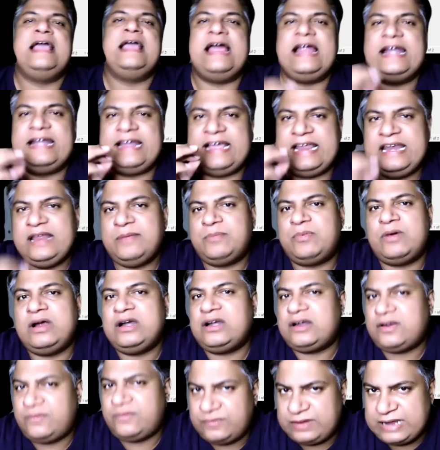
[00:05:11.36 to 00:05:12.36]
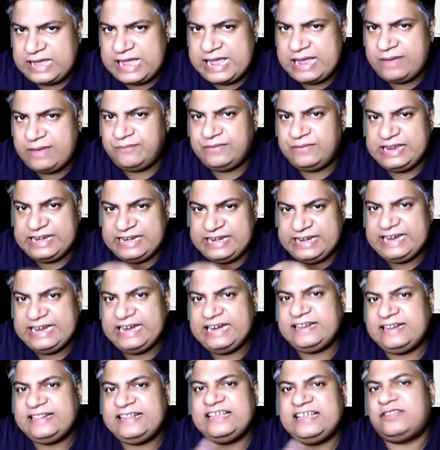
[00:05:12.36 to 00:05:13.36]
at any point of time, we
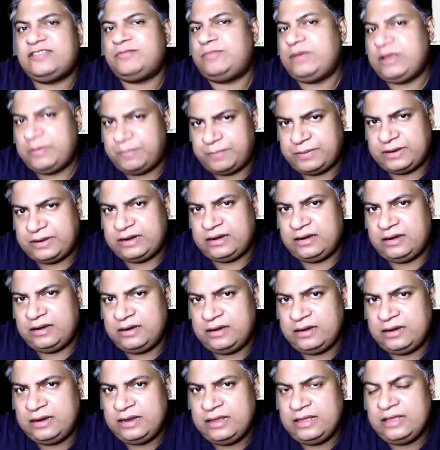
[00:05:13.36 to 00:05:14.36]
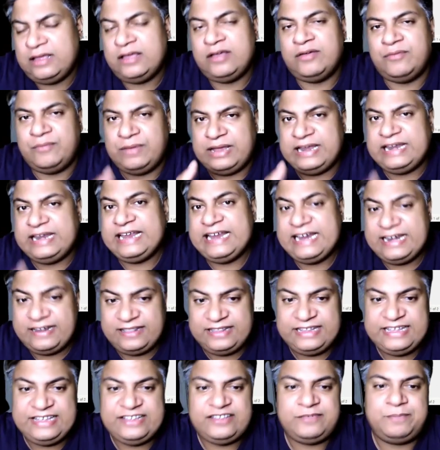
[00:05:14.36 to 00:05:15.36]
need these people. We
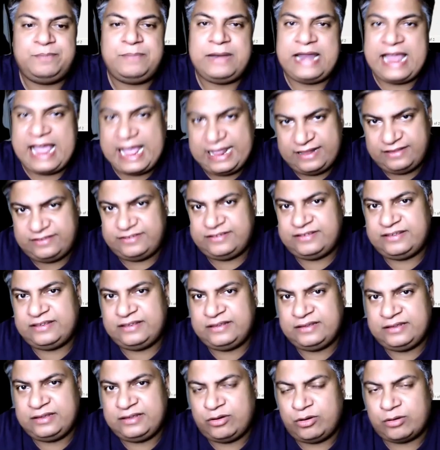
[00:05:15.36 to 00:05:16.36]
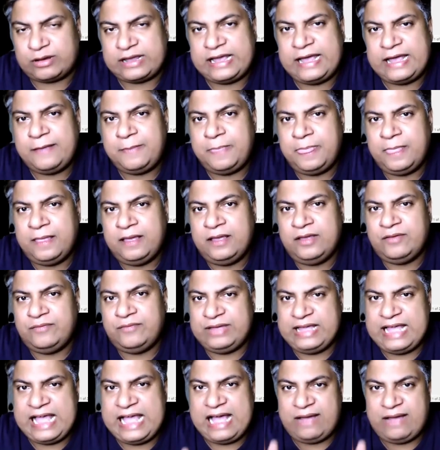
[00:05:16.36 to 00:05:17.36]
need these plans. Okay.
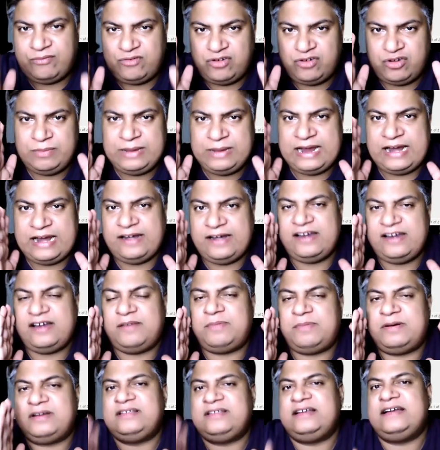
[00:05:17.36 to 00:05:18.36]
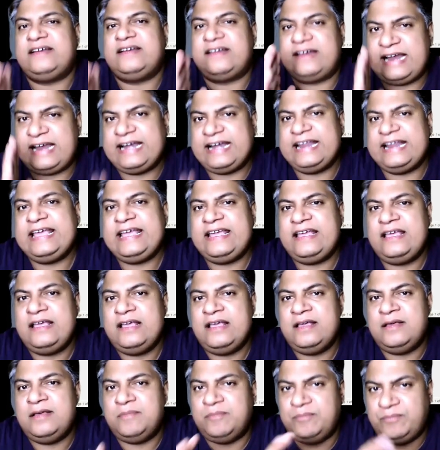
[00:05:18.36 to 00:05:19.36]
We have to be 100% ready
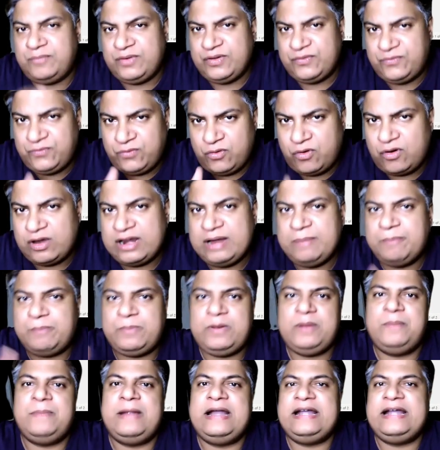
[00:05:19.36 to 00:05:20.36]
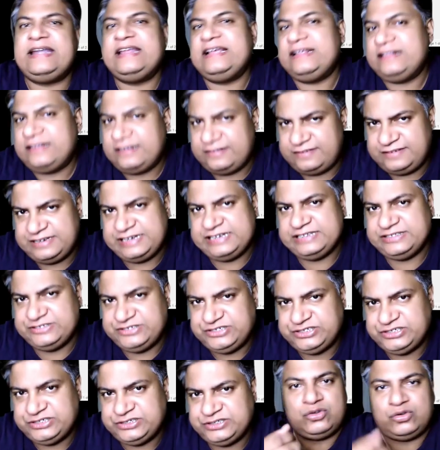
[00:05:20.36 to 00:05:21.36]
before implementing the
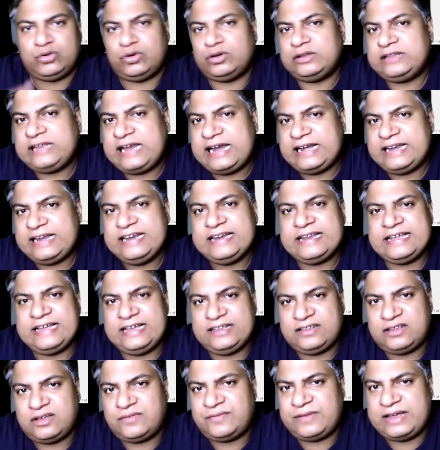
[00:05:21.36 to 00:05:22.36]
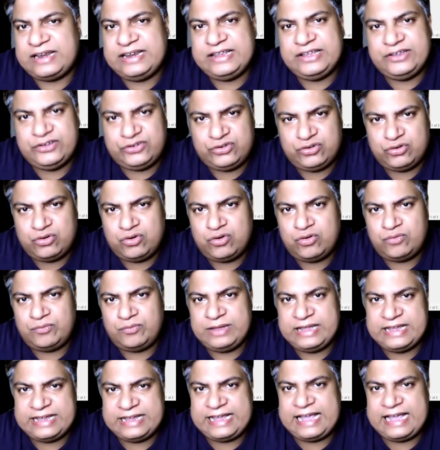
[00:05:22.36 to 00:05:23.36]
change, so that in case of any issue,
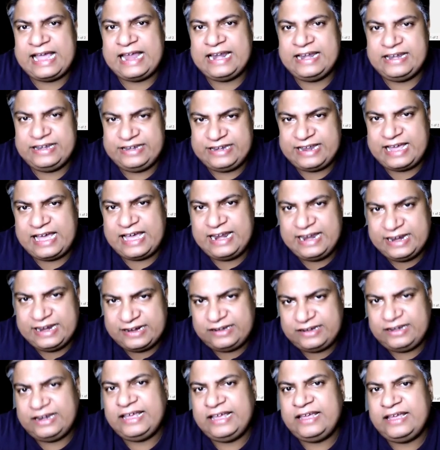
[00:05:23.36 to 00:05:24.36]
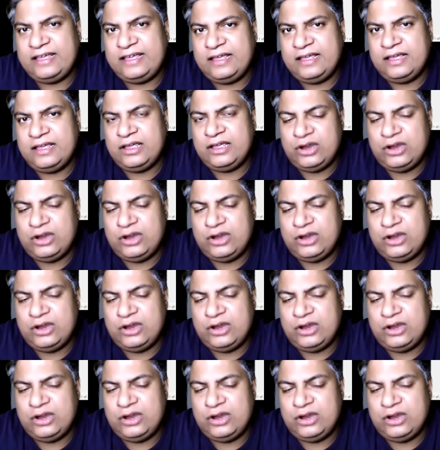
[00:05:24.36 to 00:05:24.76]
we can directly